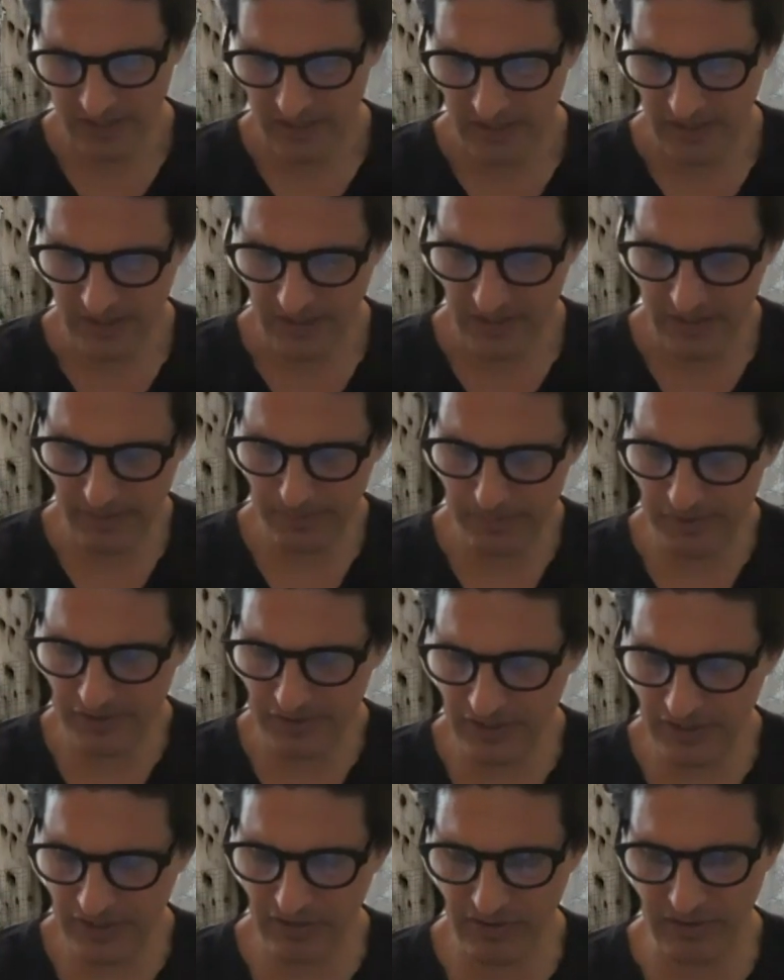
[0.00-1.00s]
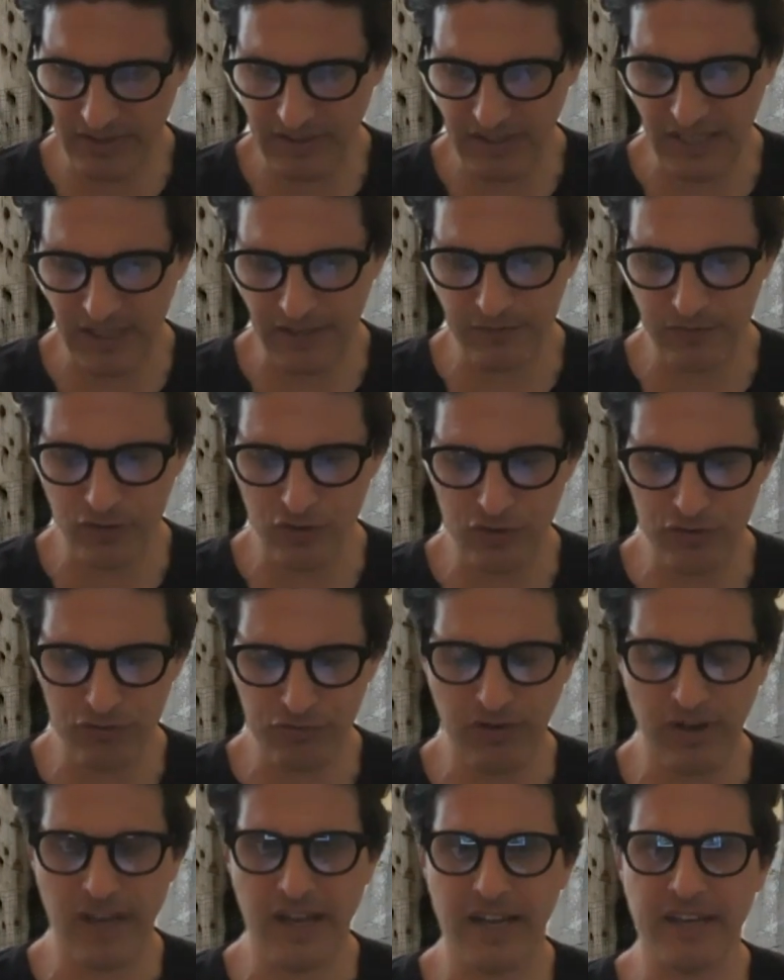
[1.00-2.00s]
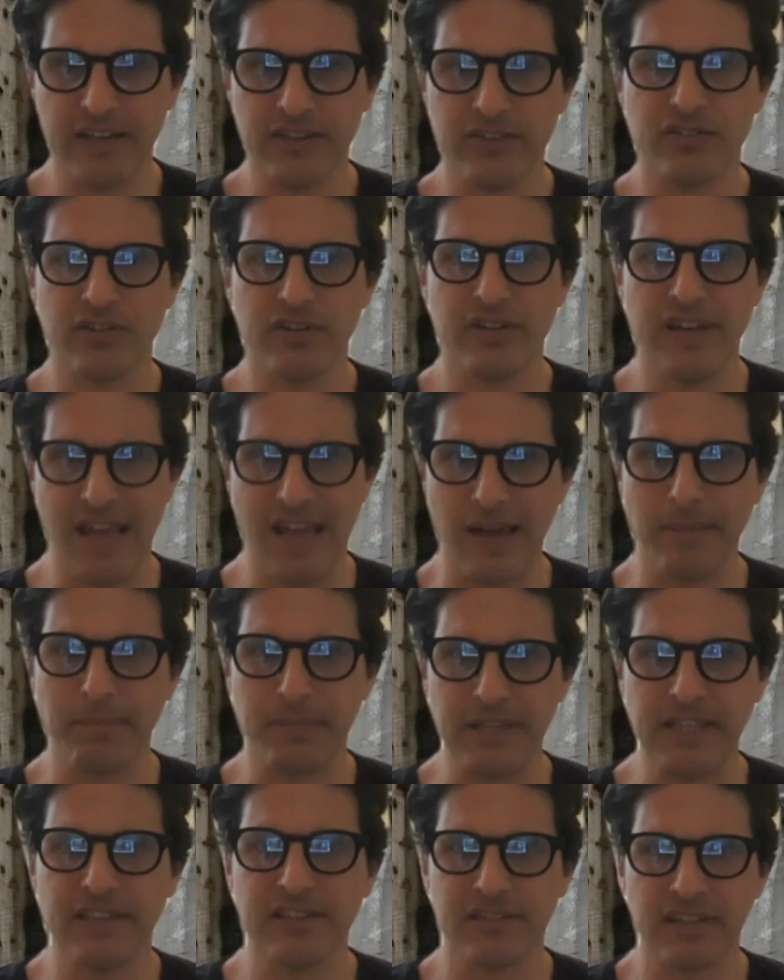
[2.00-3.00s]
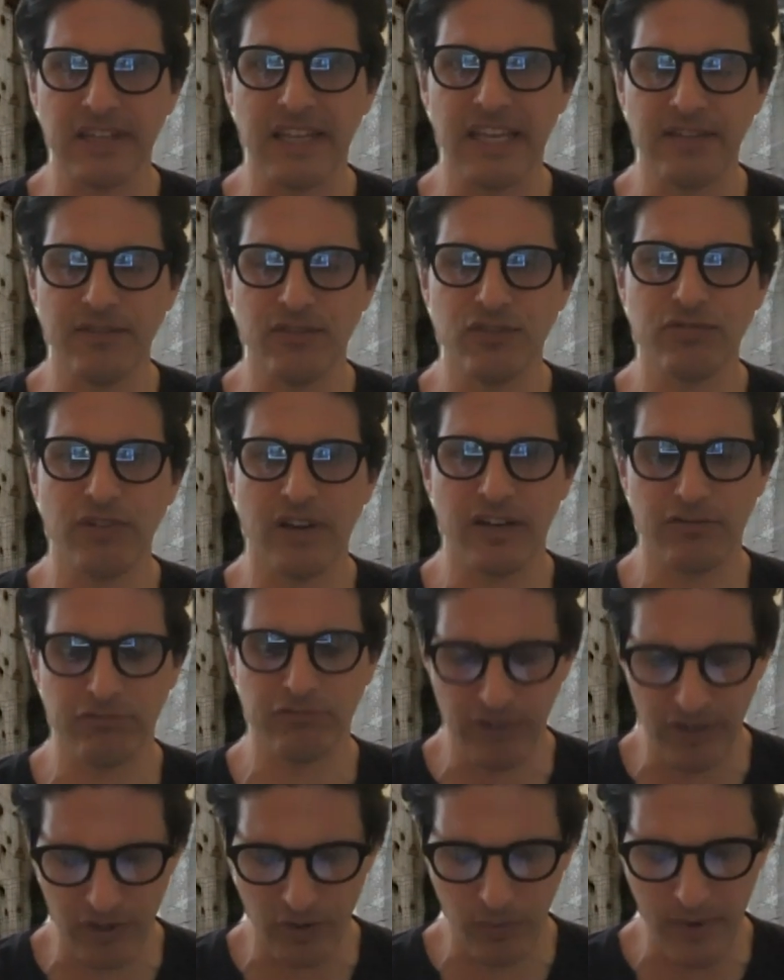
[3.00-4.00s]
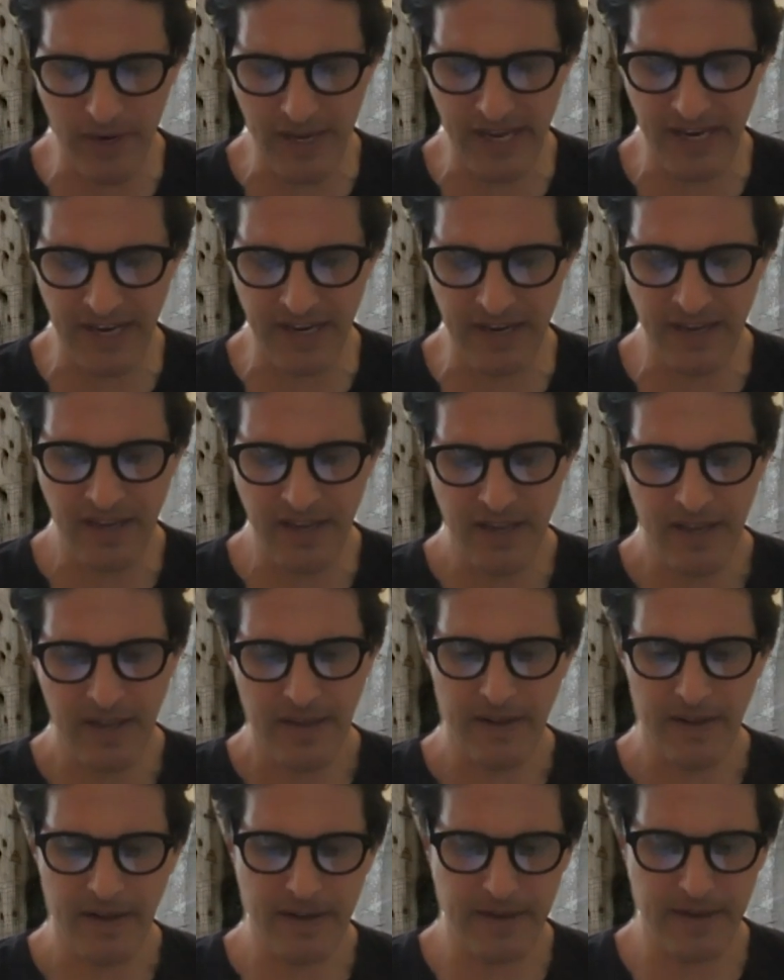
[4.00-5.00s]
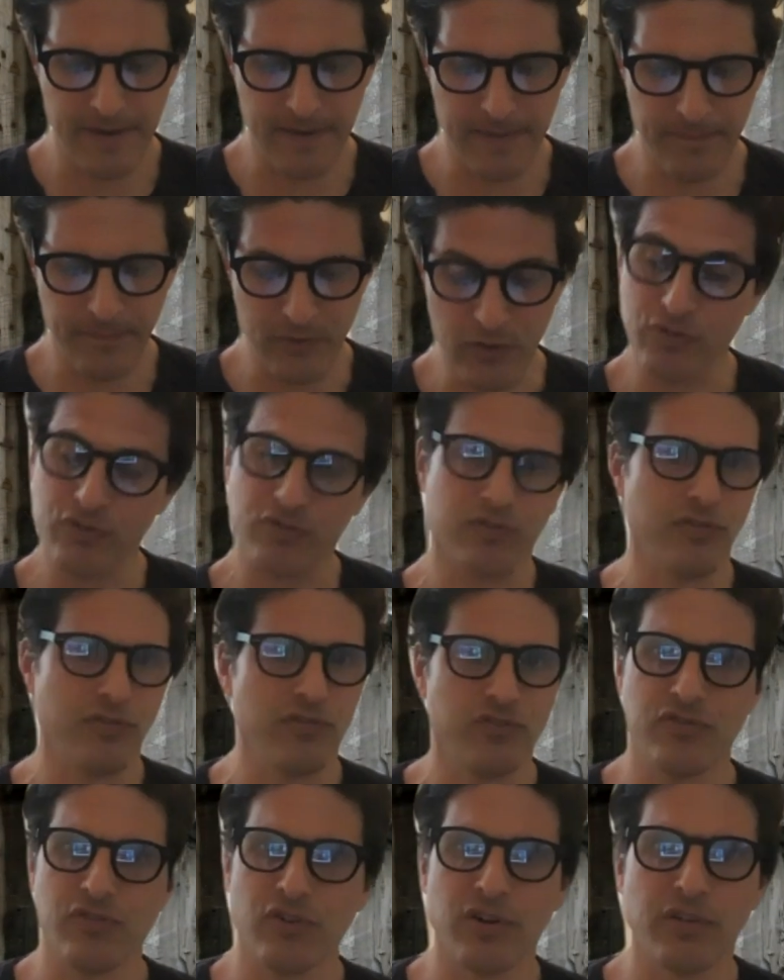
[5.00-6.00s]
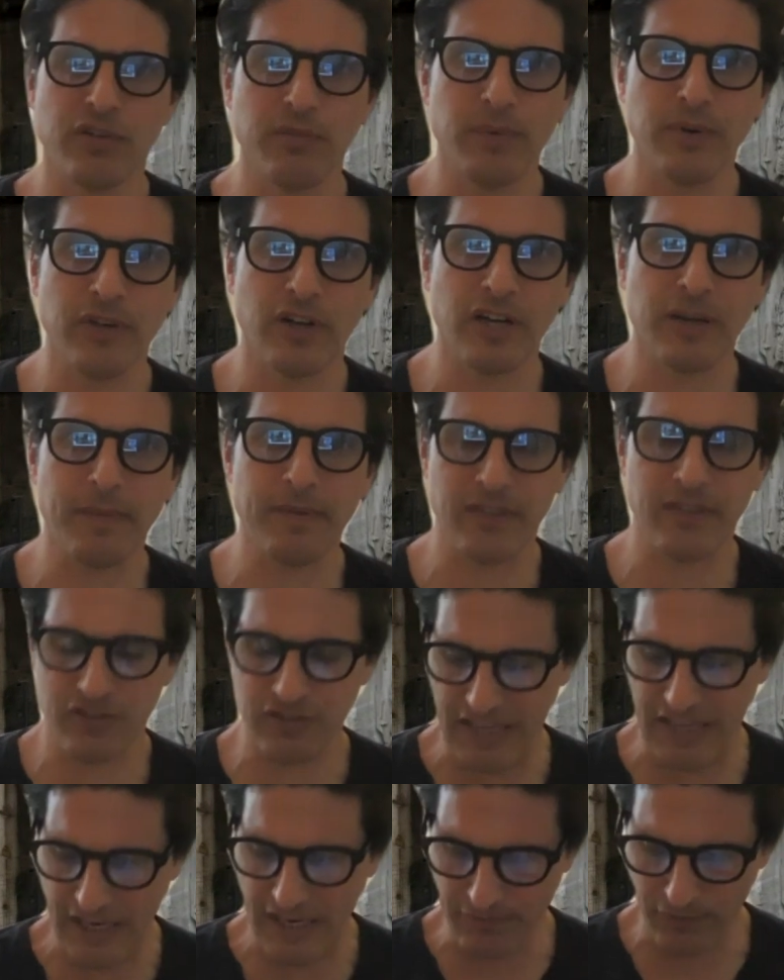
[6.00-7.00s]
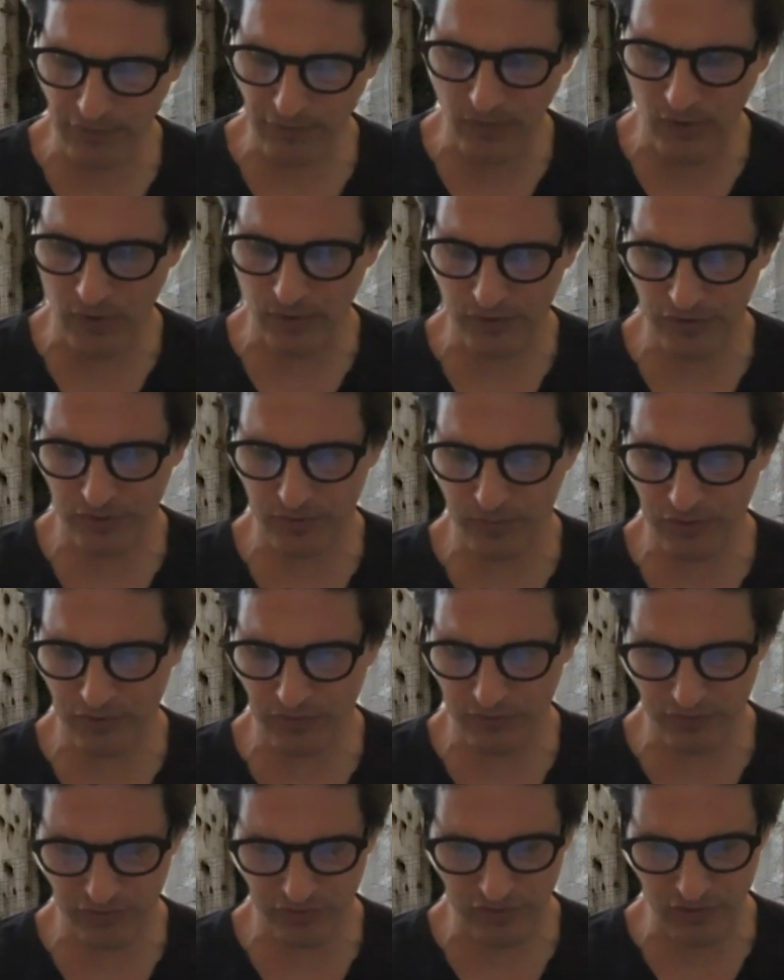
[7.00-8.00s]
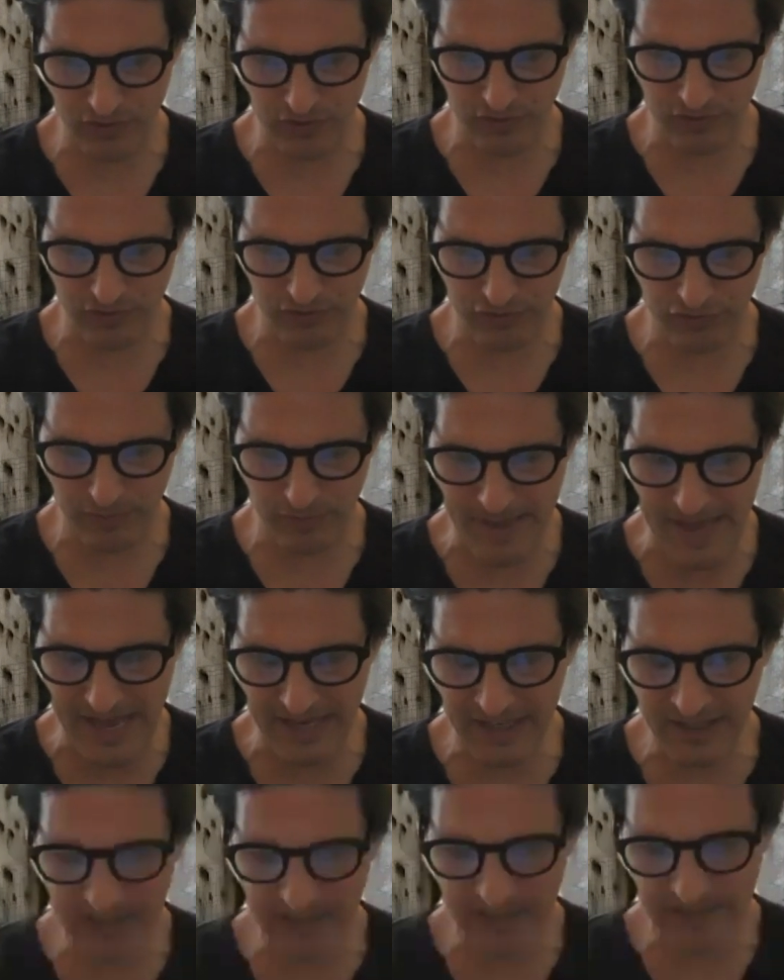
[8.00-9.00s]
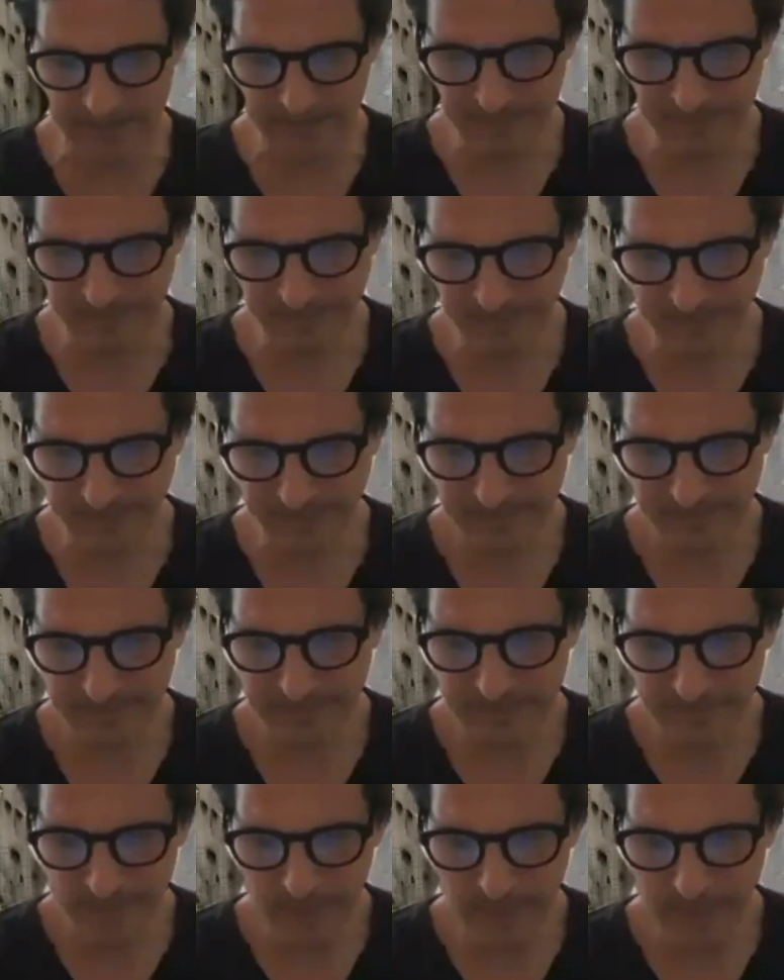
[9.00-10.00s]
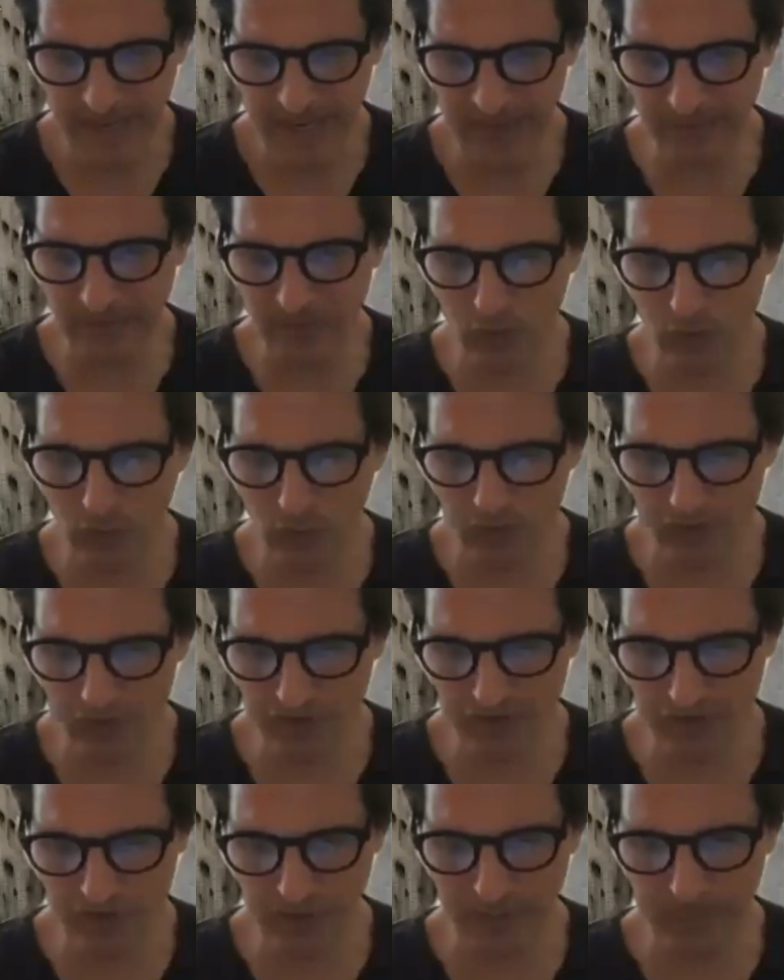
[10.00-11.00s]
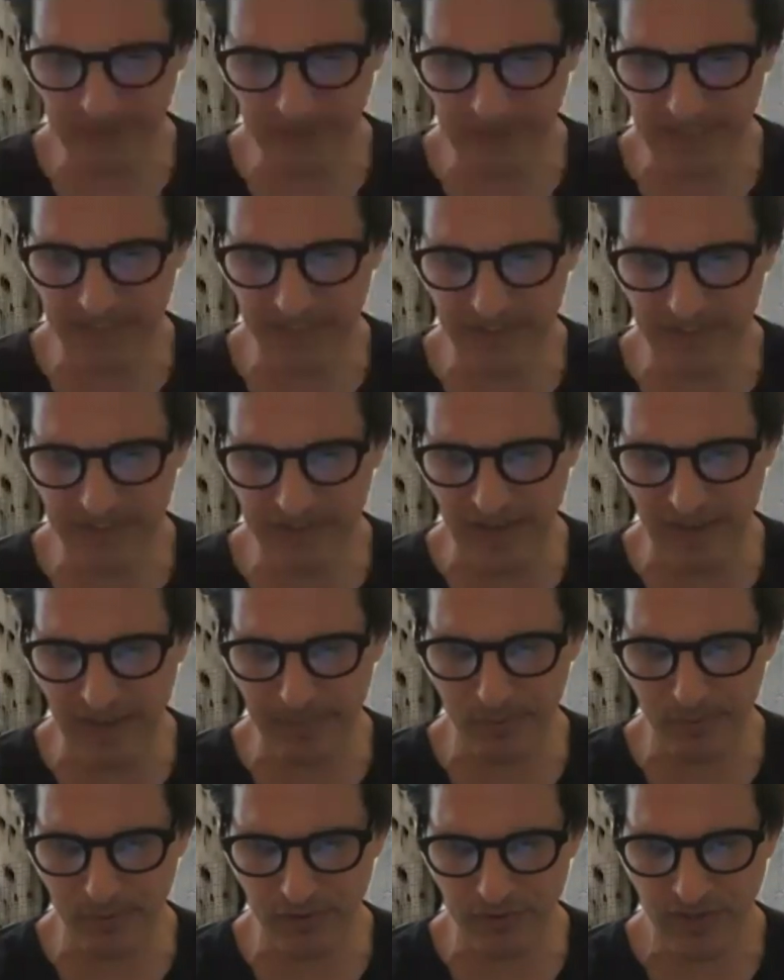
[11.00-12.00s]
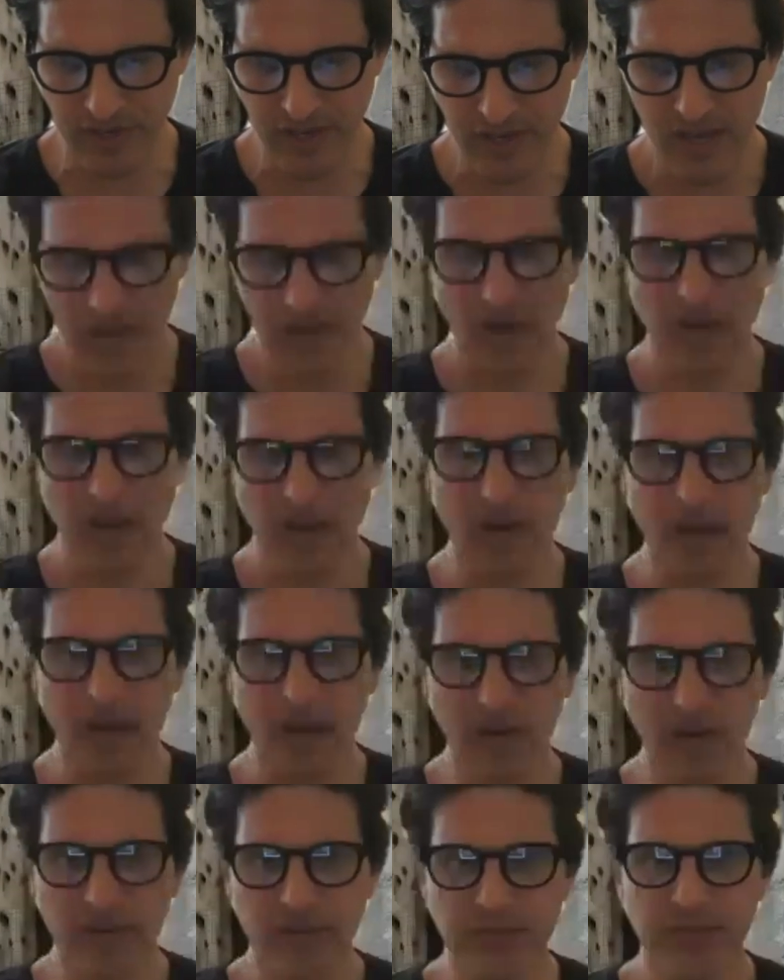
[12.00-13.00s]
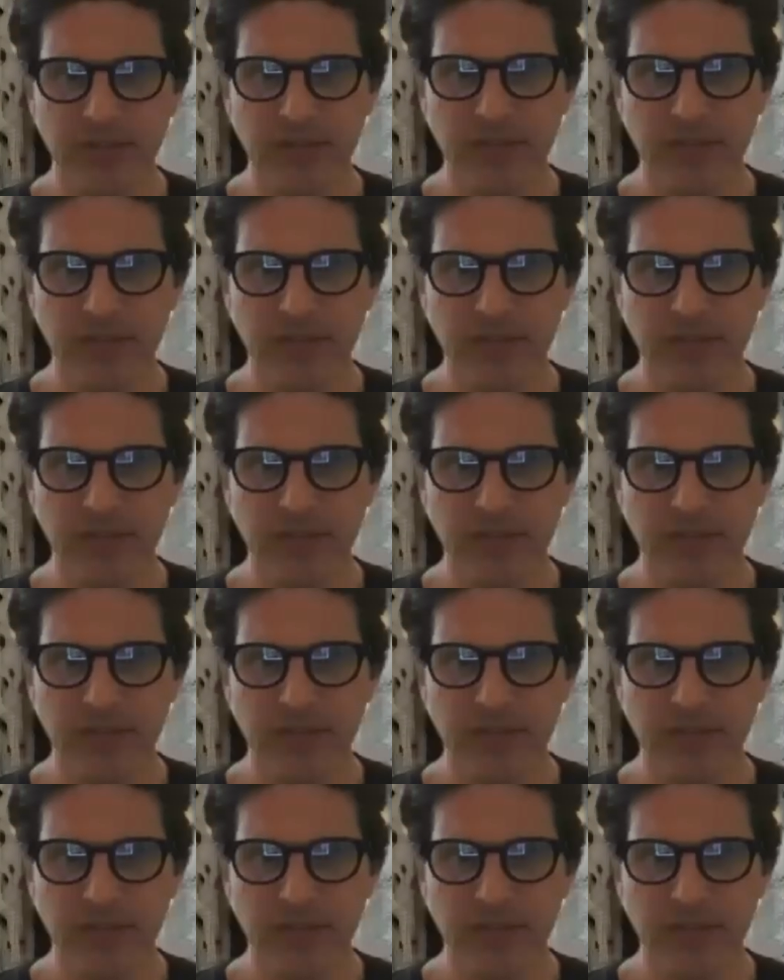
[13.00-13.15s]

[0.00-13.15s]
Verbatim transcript: particularly if you try to not be a slave, you try to run away. We talked about the slave revolts, which were so dramatic. And of course, there are plenty of examples of